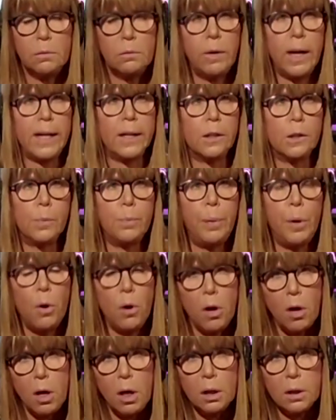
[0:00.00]
Rand
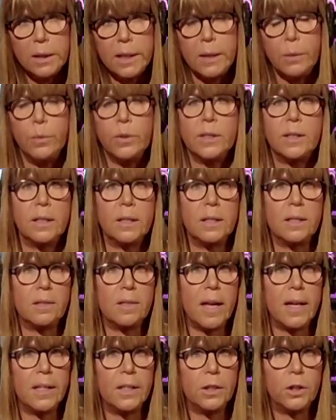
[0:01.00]
Paul, he was in the
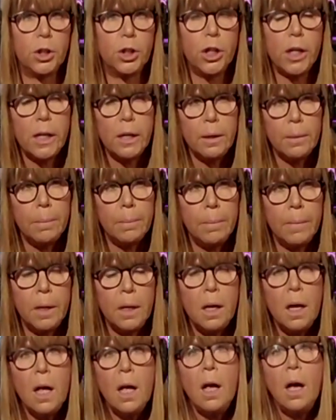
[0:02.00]
Senate
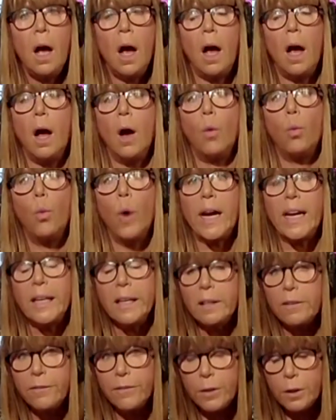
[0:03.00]
gym
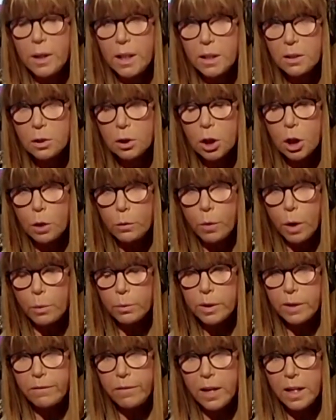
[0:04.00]
waiting for his
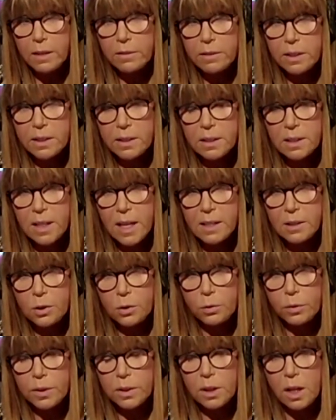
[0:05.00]
coronavirus
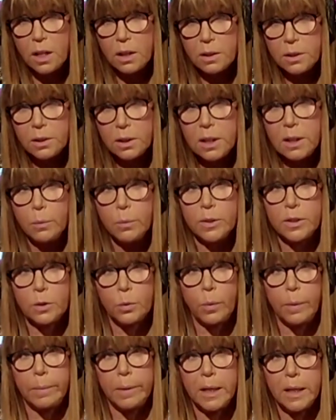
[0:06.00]
test results. He was
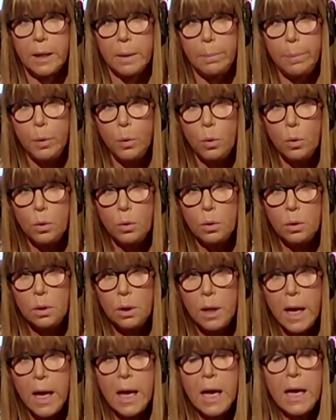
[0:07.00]
swimming in the
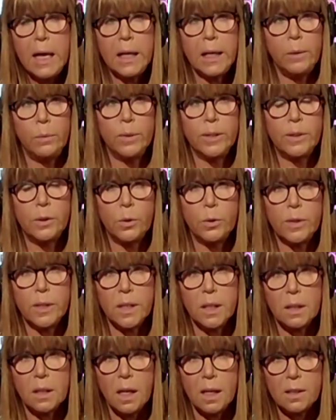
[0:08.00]
pool. He was
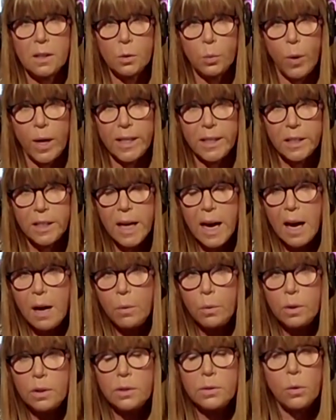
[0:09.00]
using sweaty
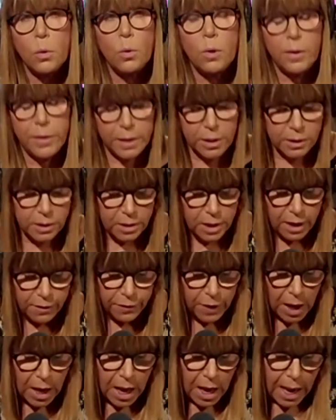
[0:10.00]
towels, all this stuff.
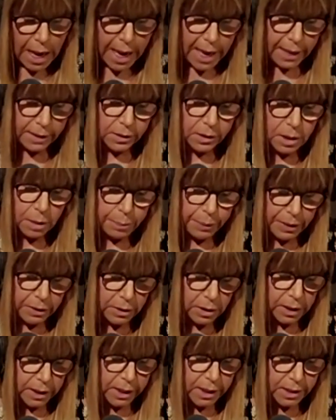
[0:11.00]
And
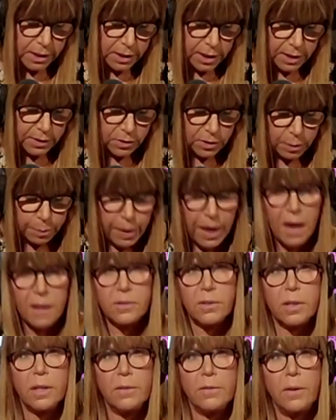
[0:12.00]
apparently he tested
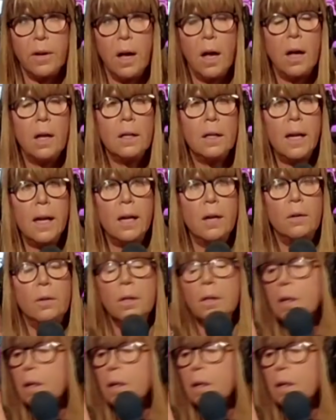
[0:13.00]
positive. Now,